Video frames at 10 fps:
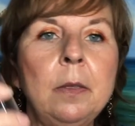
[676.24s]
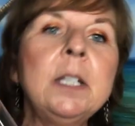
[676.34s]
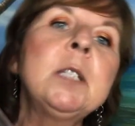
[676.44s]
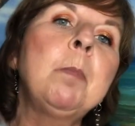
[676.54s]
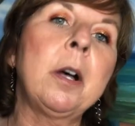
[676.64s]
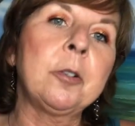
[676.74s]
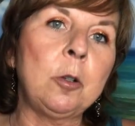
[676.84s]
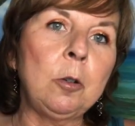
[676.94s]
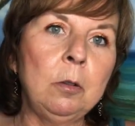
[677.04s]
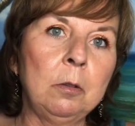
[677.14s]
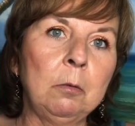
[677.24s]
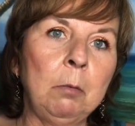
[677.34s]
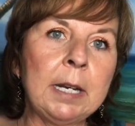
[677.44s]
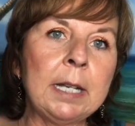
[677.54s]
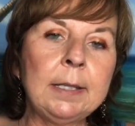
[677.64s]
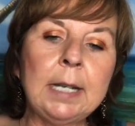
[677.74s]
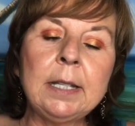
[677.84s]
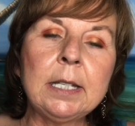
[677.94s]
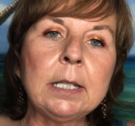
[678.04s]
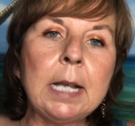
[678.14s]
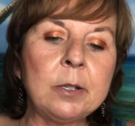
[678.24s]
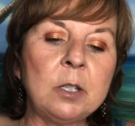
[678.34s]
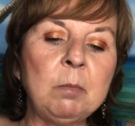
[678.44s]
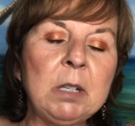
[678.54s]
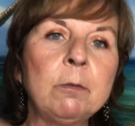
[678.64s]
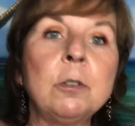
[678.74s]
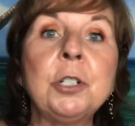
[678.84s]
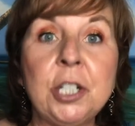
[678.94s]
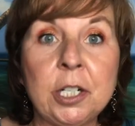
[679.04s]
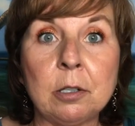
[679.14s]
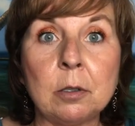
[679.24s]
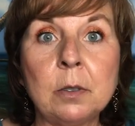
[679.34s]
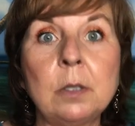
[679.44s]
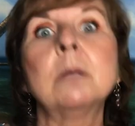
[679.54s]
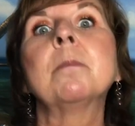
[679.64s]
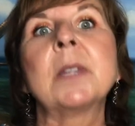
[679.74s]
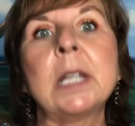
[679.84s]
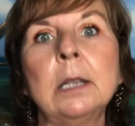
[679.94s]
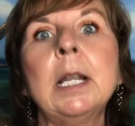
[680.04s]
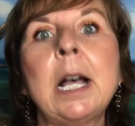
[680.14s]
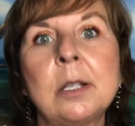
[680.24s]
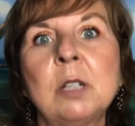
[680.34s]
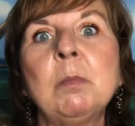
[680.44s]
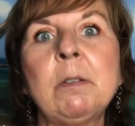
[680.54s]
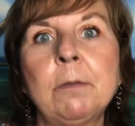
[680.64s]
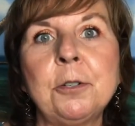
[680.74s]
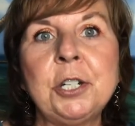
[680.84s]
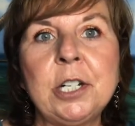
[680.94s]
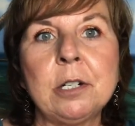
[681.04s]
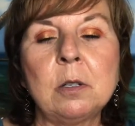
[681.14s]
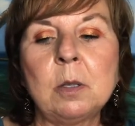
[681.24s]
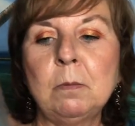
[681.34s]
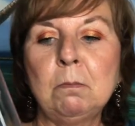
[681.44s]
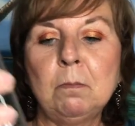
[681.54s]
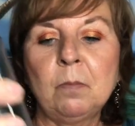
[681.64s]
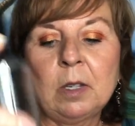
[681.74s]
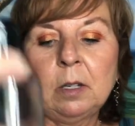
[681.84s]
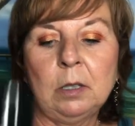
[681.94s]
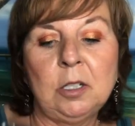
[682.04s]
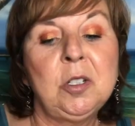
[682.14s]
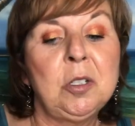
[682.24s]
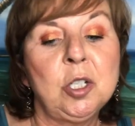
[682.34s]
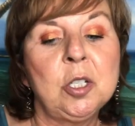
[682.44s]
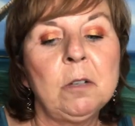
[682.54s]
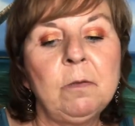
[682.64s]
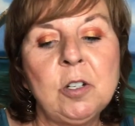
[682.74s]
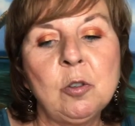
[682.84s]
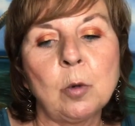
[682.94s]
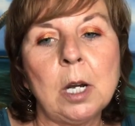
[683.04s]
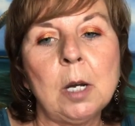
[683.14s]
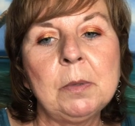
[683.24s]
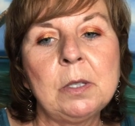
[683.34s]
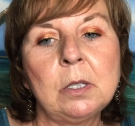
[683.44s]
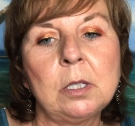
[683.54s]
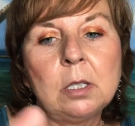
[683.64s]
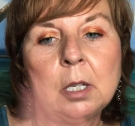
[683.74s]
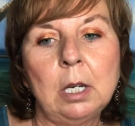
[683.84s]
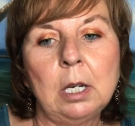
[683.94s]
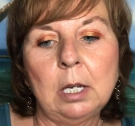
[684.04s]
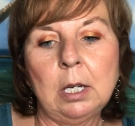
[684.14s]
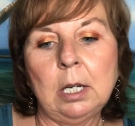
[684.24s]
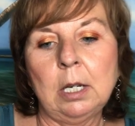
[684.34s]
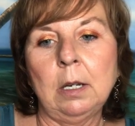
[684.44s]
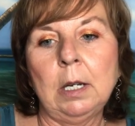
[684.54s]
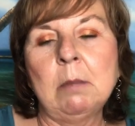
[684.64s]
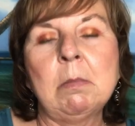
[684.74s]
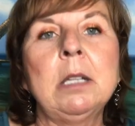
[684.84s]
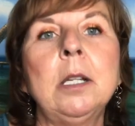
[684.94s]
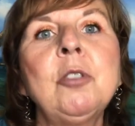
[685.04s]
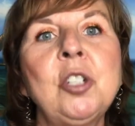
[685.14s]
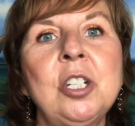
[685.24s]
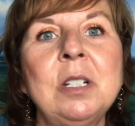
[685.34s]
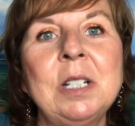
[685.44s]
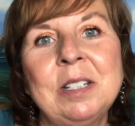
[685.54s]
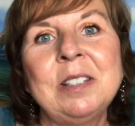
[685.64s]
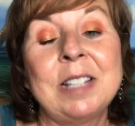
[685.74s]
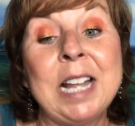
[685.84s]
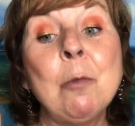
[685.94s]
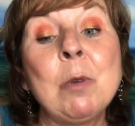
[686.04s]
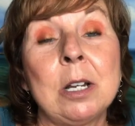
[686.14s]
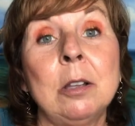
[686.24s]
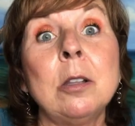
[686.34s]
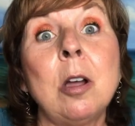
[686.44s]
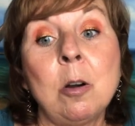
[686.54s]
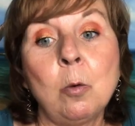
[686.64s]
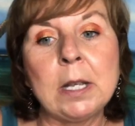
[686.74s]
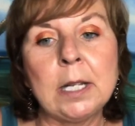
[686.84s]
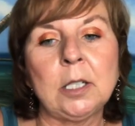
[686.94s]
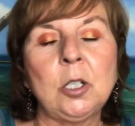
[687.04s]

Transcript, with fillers: this bottle when I say this lasted me for years it lasted me for years just just a few drops in my lotion and that went a long way. That's a